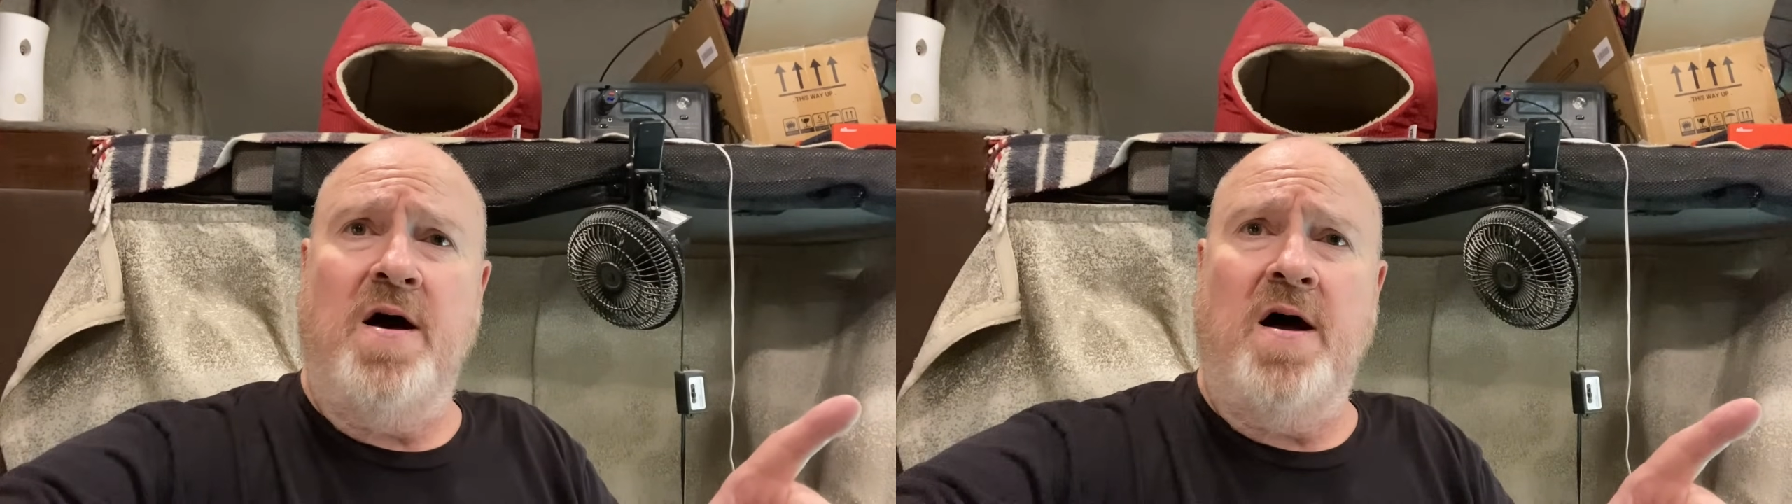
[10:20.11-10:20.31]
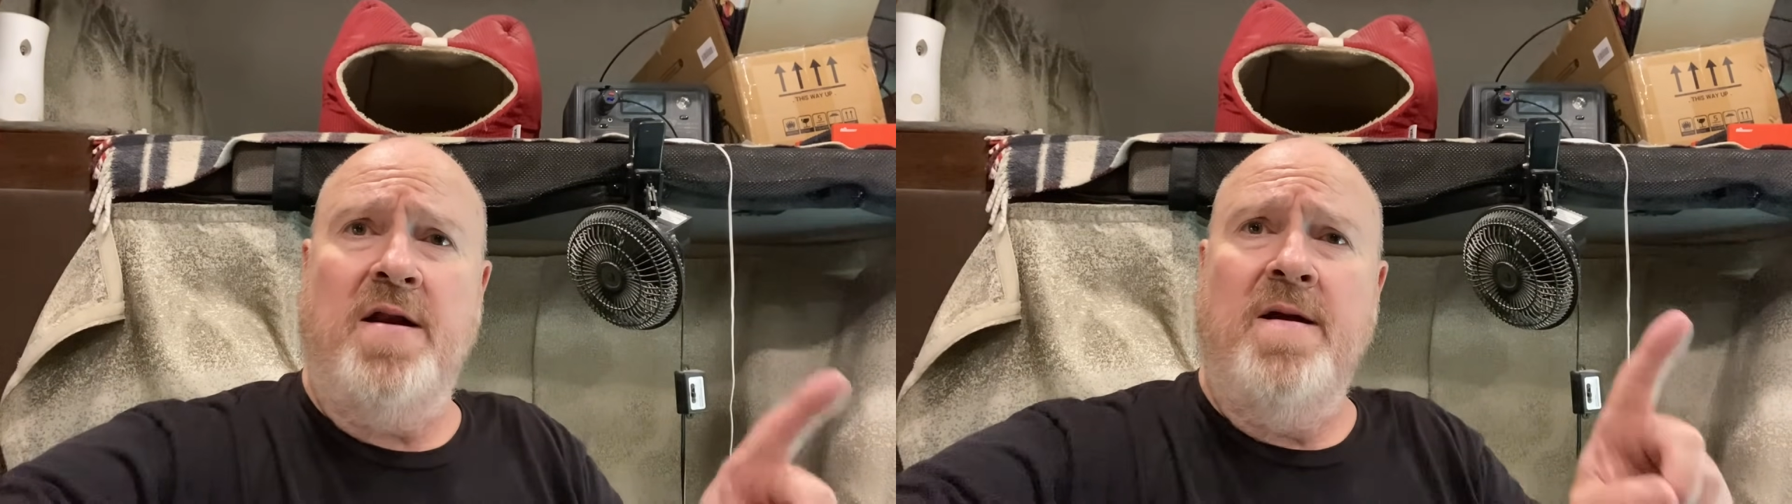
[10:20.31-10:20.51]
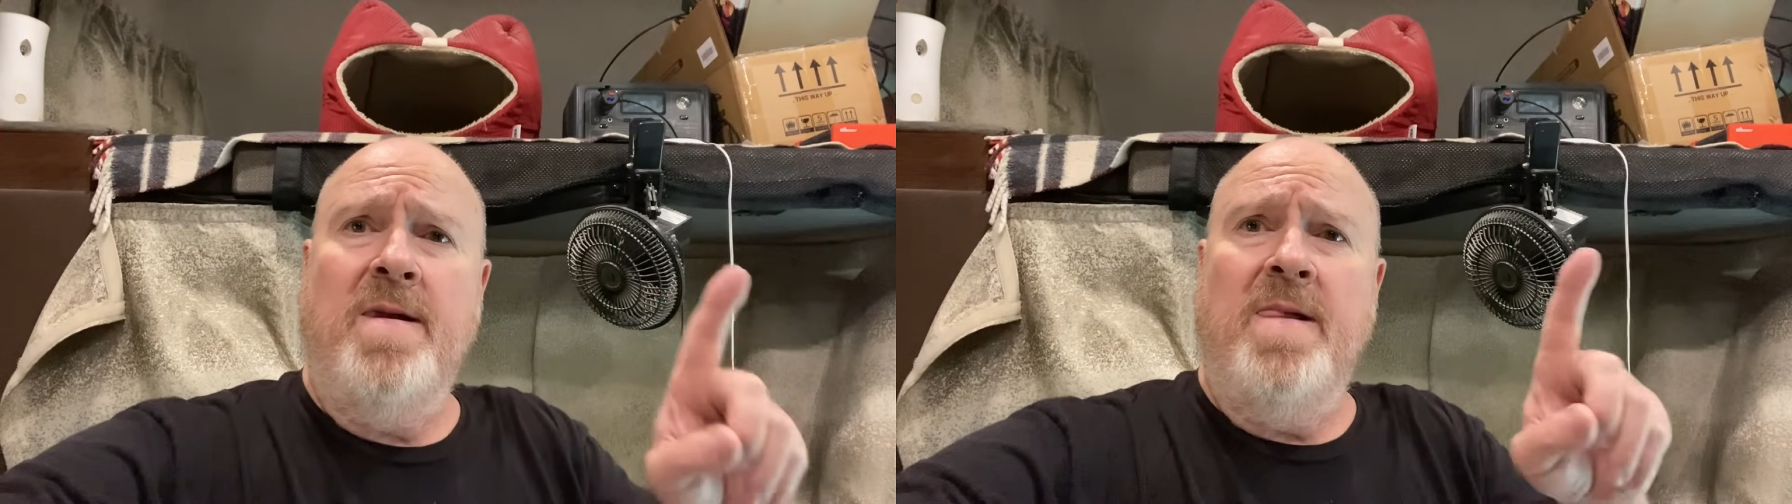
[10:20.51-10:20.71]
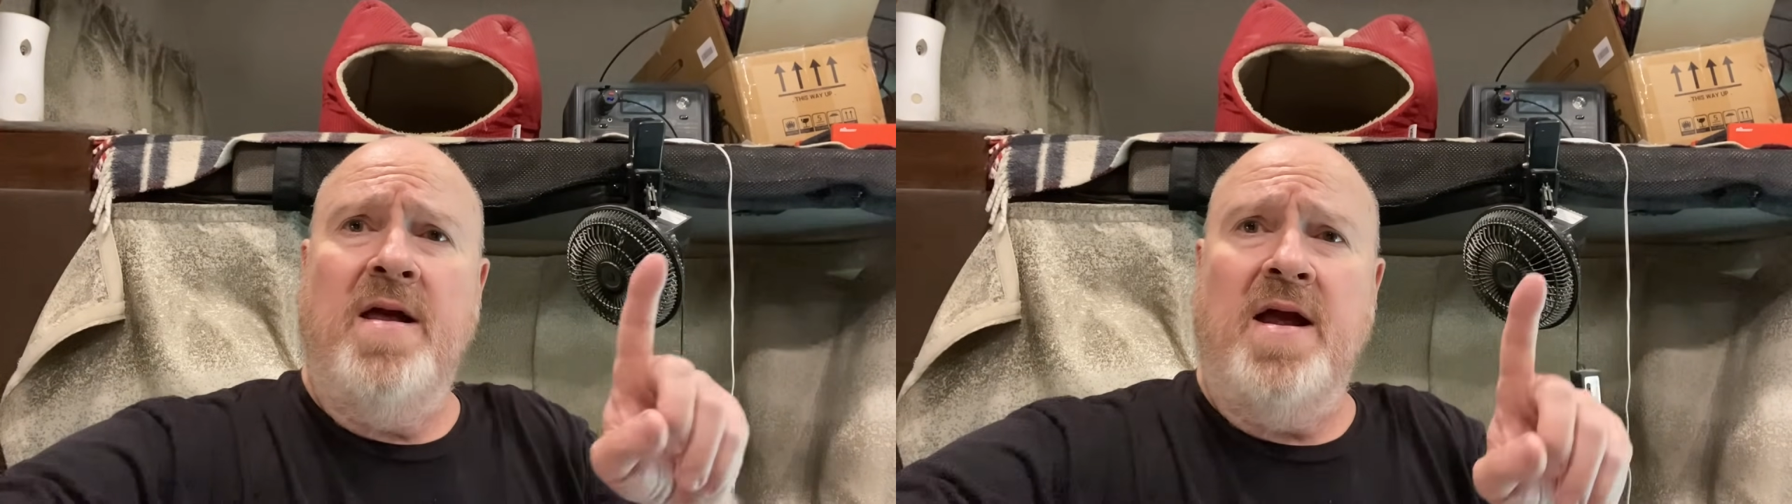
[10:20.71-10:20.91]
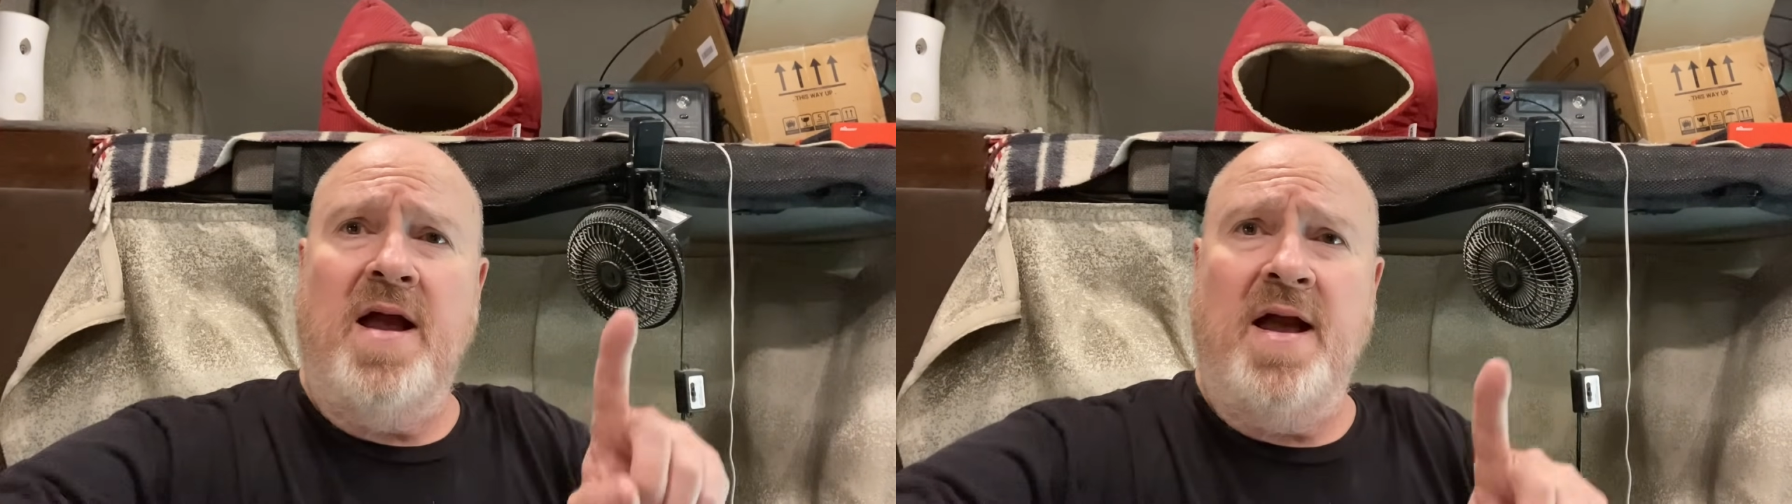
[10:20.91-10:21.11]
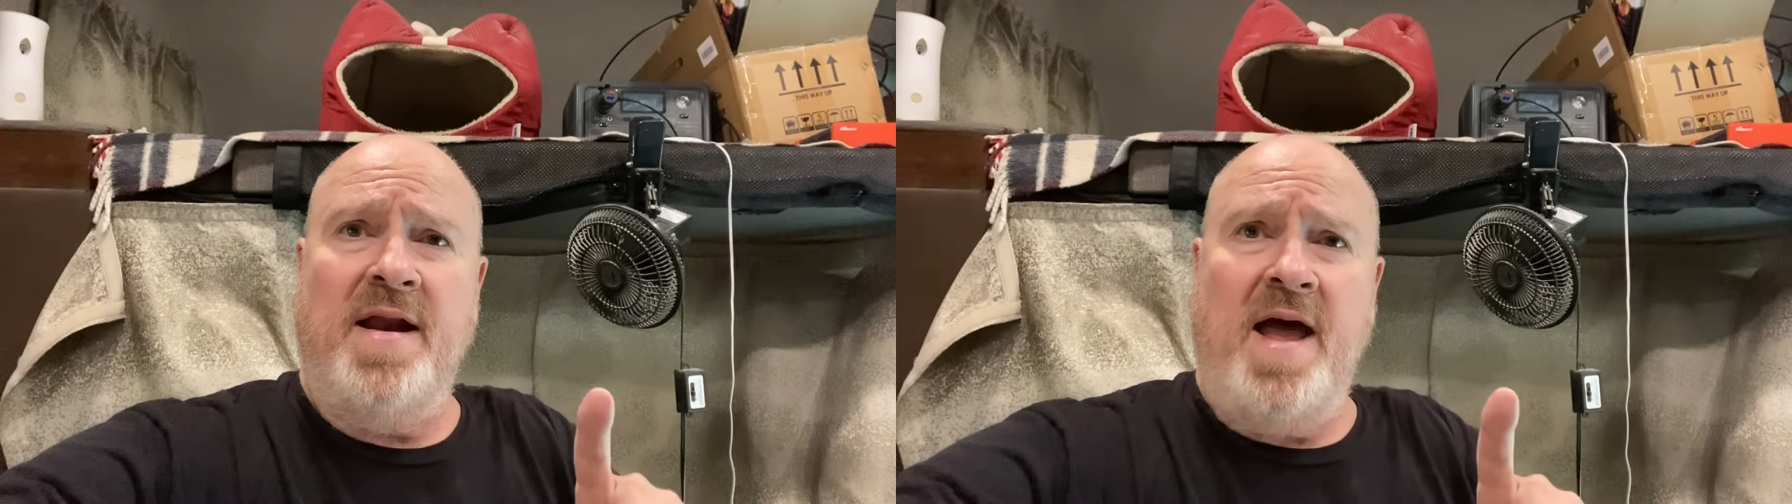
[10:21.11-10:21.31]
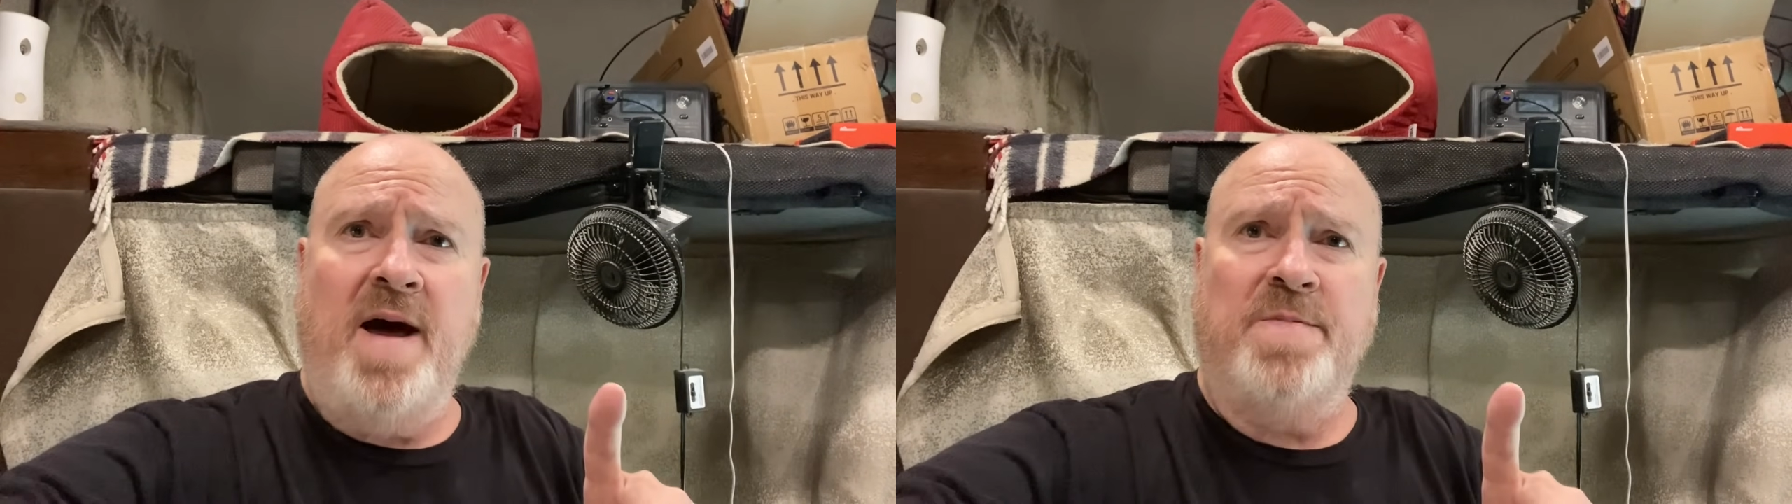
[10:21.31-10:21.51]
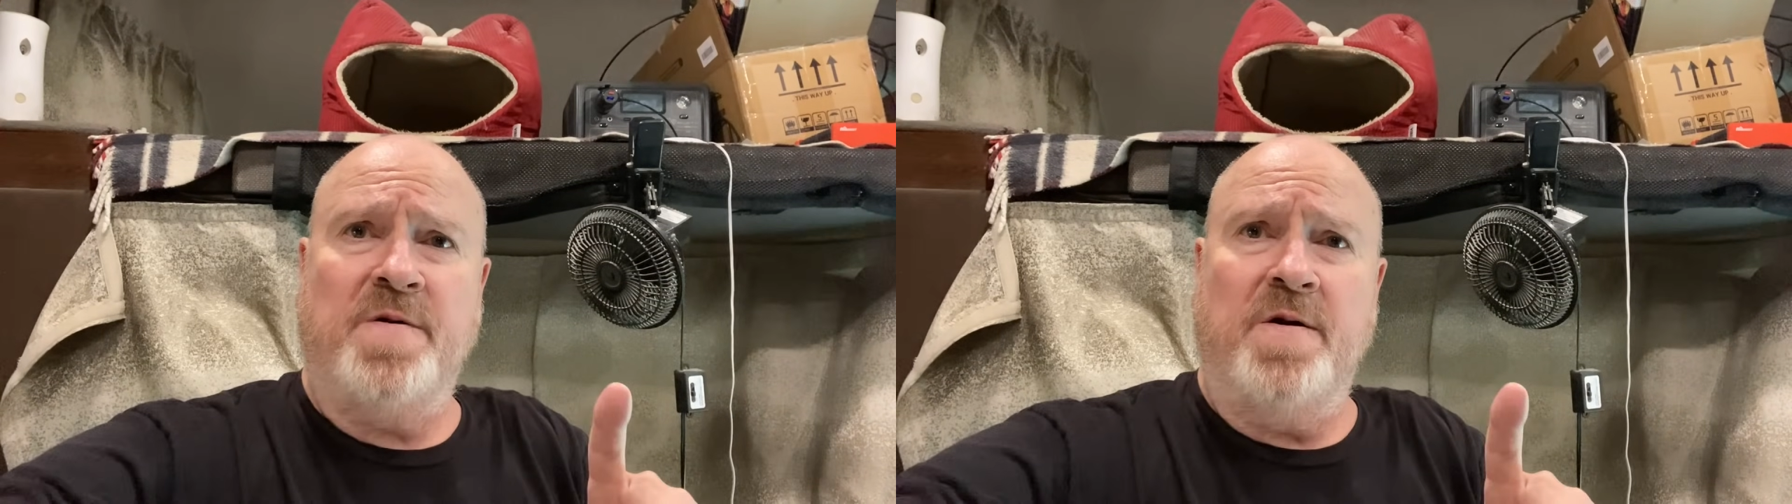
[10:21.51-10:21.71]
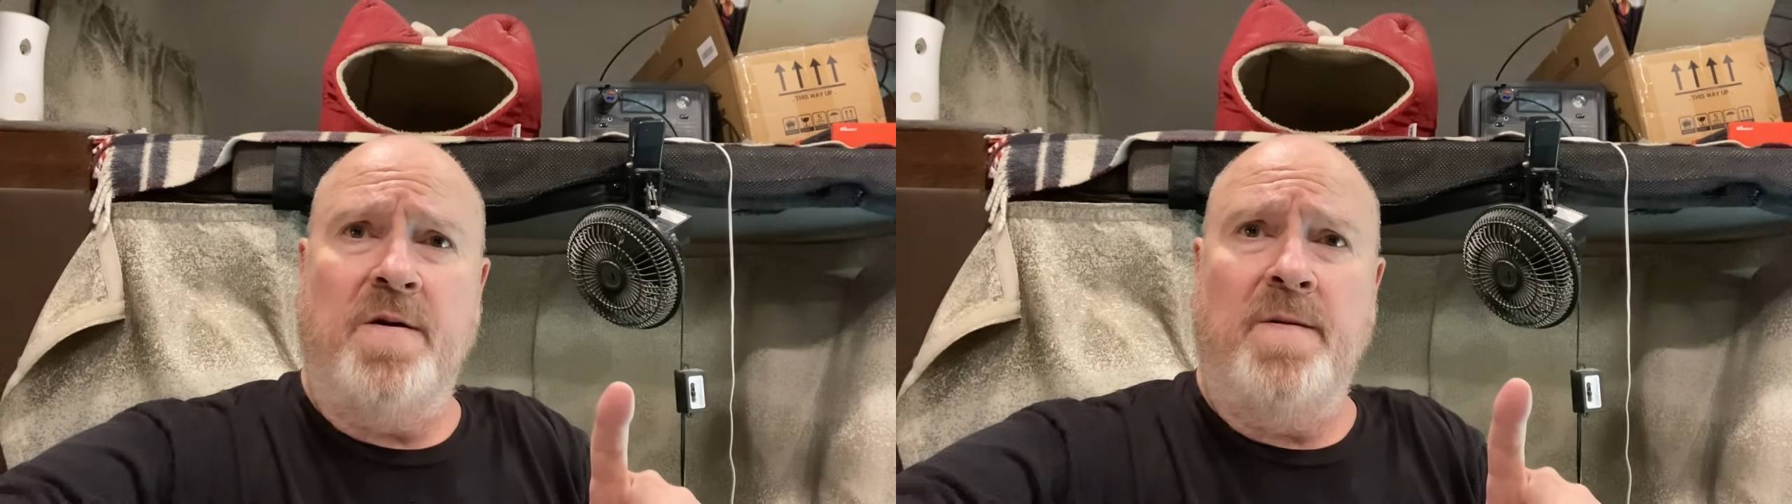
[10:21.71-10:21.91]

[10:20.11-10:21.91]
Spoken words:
on and after.